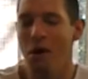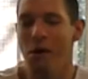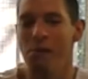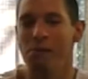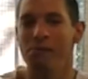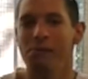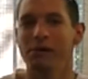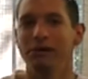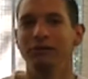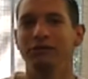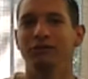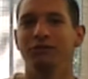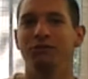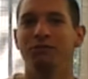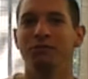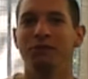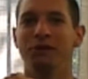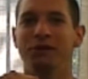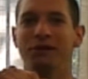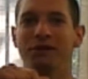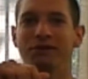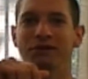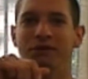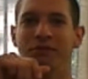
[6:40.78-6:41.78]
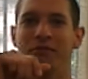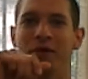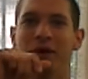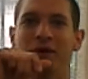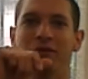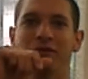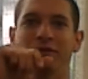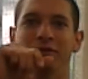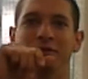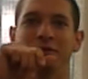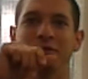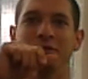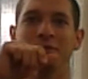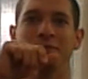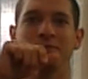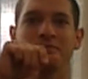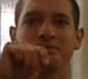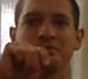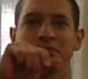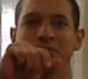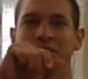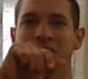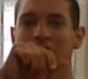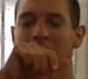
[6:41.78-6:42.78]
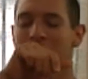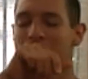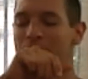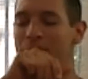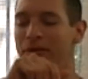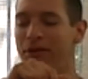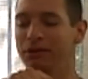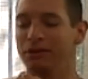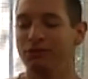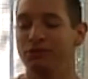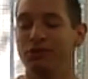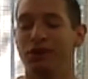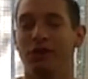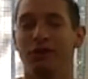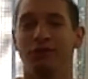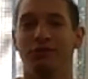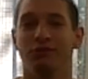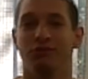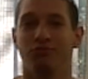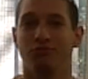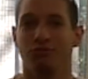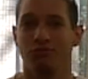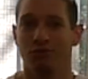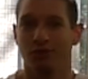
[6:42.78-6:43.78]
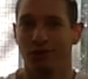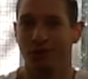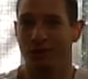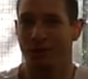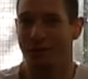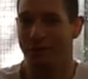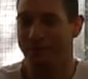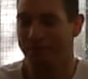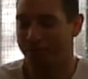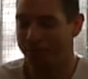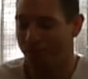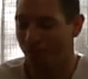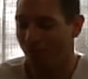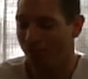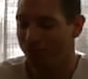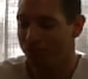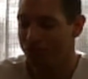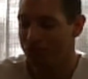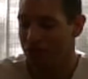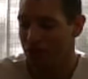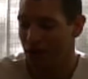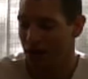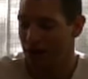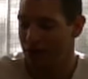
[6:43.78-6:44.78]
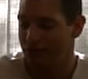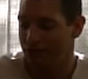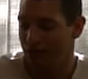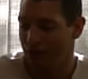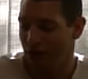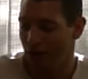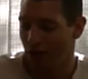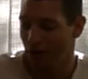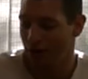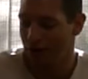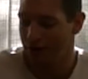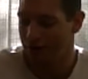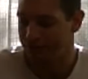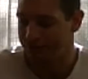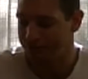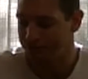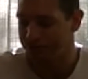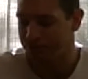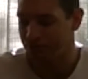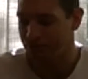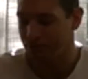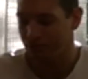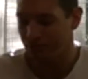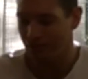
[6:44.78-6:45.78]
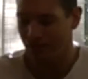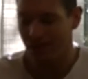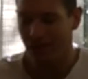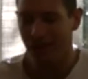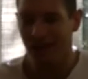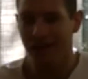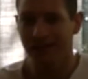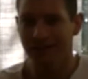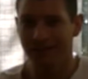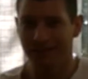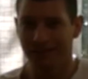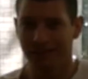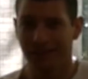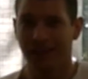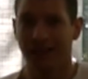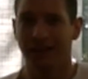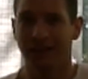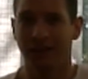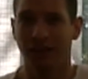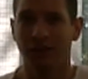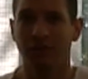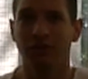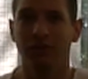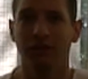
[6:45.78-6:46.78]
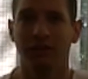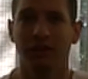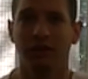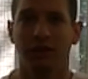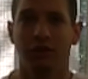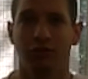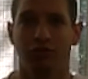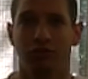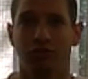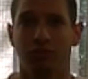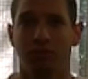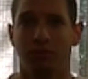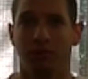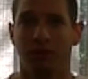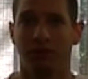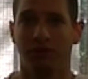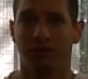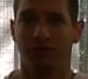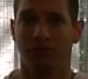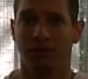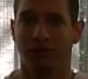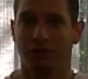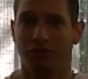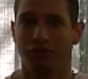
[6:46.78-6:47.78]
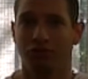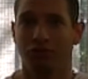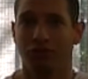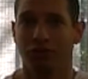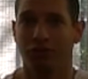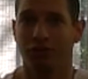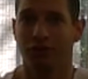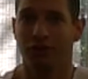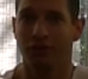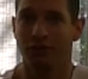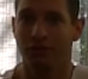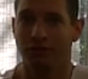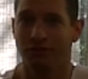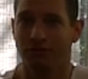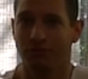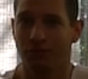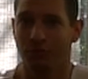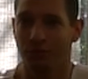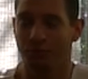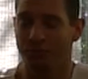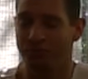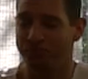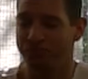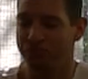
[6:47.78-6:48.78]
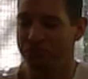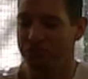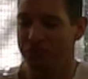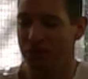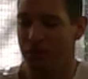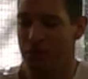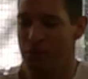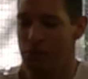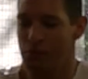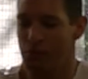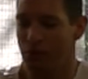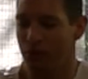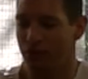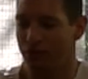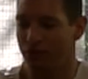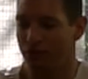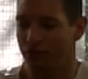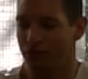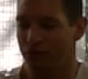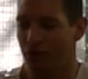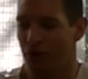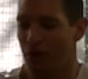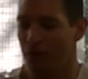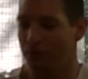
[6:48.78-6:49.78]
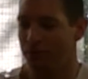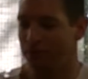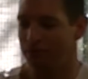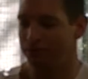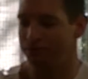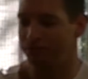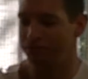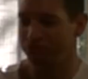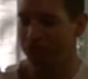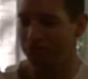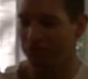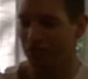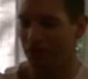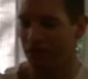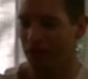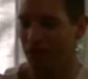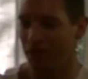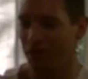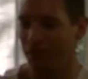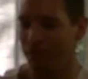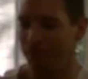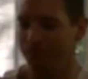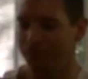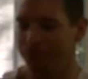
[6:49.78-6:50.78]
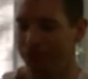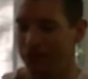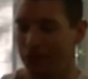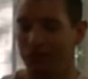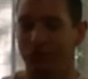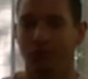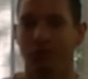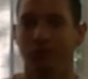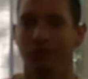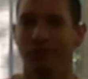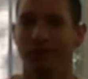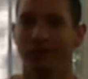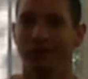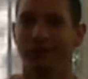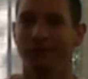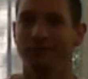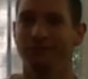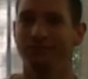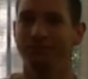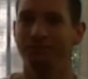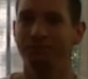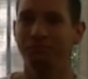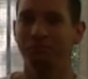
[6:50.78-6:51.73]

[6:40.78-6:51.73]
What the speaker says: It might just be because I'm hungry too, but this tastes really good. It's like literally like you're sprinkling sugar on your fruit, which is common. That's really good.